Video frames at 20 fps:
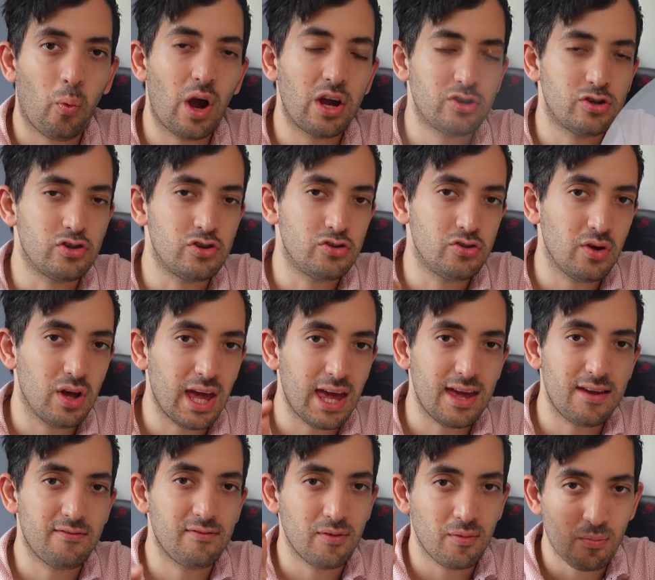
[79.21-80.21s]
why should you
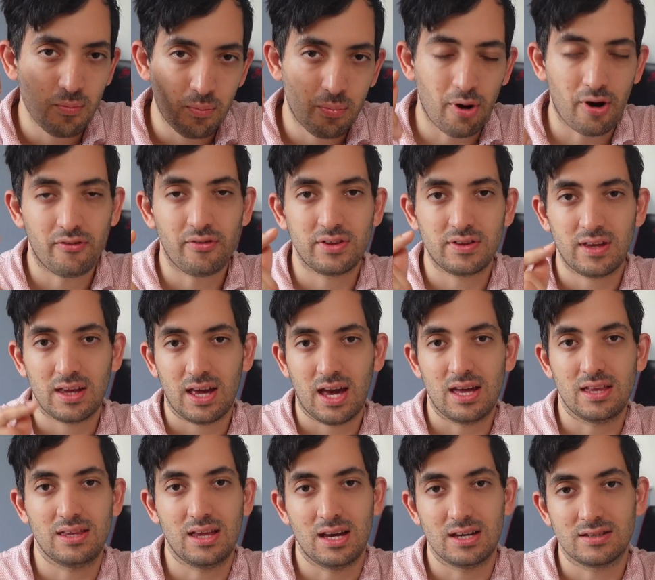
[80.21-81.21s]
even bother to
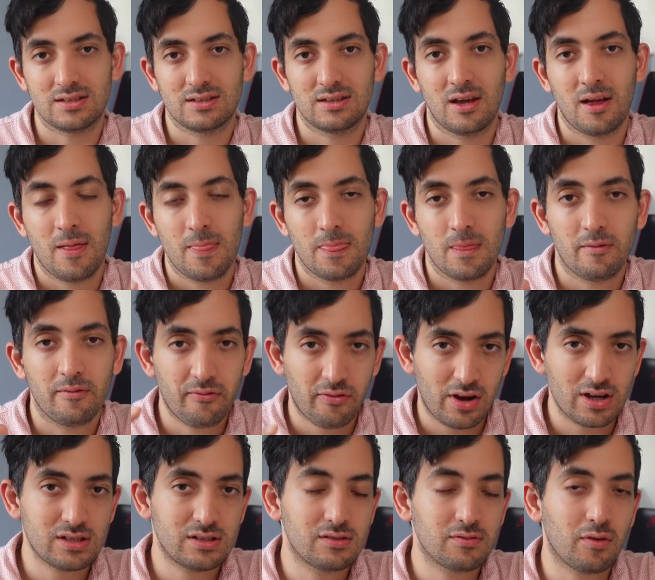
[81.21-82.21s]
get this?
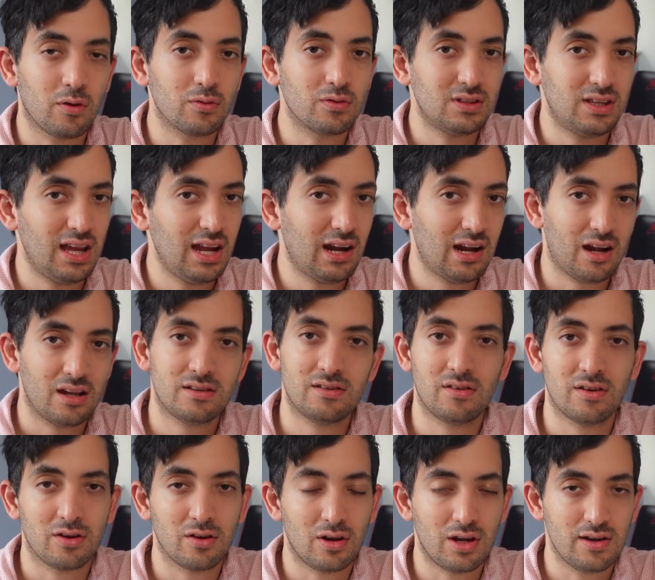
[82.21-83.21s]
First of all,
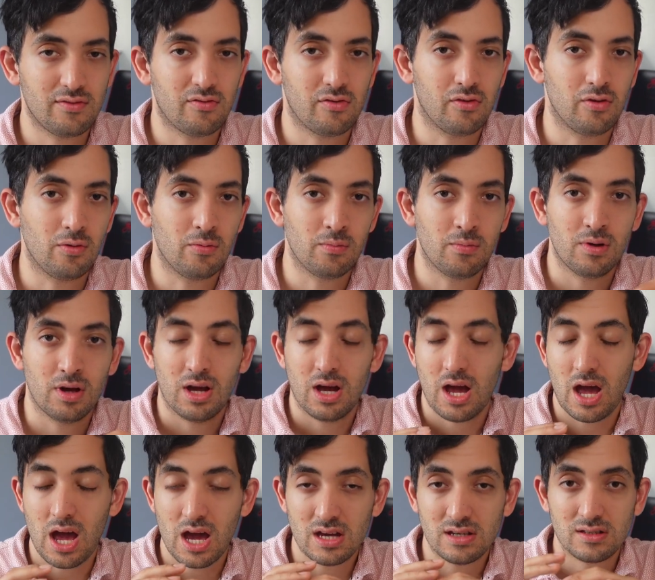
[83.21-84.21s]
decluttering your living room
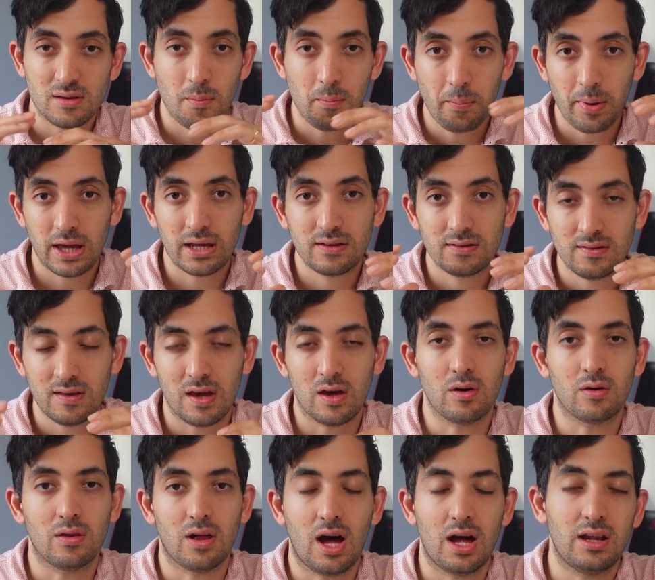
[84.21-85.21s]
is a big
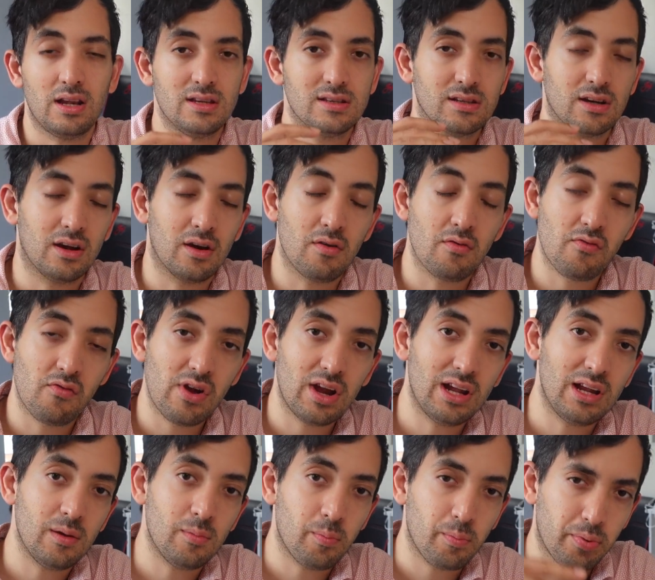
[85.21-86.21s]
deal and it's going to
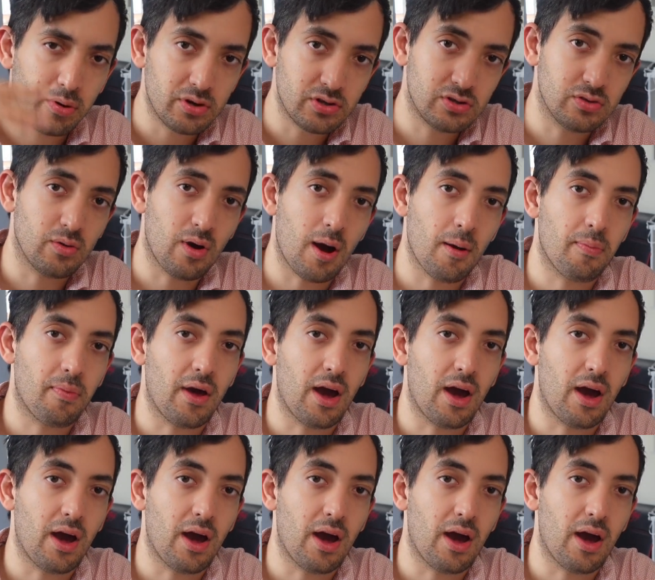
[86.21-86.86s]
really put you out